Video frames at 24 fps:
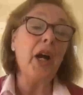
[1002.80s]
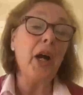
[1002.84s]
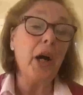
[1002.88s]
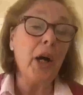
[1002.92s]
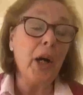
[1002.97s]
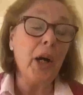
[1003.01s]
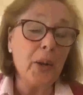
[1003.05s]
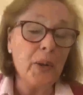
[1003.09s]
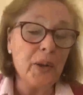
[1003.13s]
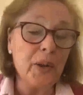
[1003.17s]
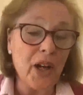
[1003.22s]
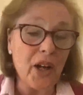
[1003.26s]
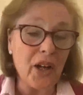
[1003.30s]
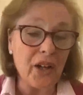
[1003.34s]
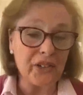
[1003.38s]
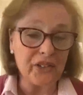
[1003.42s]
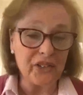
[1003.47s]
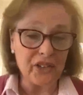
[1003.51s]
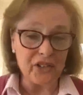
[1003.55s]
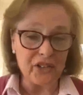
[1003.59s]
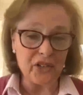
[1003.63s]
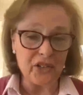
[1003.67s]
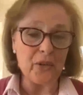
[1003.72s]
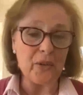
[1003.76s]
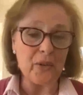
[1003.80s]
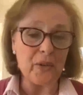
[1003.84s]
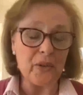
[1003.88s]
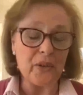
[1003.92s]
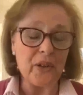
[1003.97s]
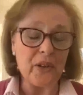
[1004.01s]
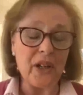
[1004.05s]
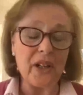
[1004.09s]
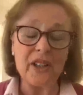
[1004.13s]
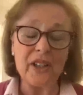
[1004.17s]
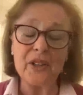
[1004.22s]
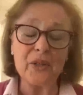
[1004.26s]
wholeheartedly
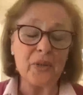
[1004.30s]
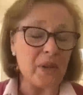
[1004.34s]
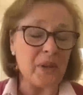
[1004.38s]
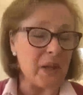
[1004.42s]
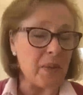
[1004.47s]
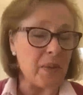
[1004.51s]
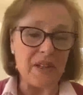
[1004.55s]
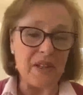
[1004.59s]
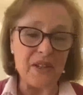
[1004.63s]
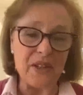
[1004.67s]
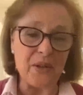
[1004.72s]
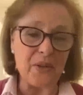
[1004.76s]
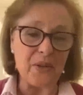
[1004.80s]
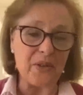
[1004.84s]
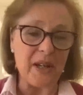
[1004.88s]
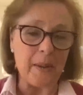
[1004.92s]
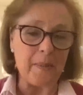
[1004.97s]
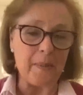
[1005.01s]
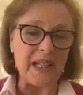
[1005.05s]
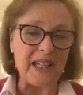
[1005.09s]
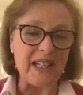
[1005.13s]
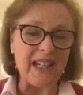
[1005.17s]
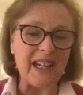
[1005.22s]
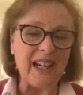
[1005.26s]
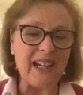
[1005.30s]
agree with you, Debbie,